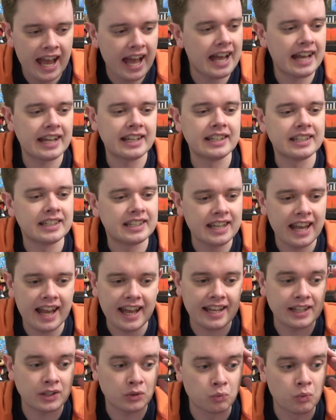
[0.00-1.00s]
And yeah,
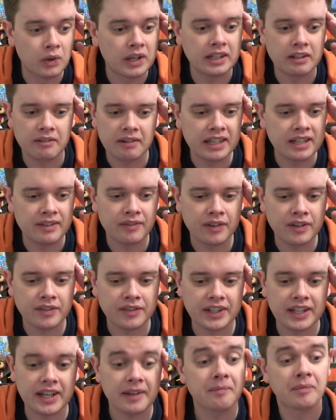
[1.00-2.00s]
it's really really fun
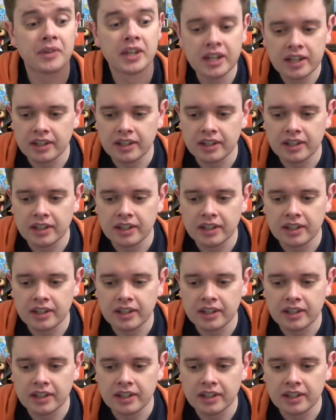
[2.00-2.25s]
for that.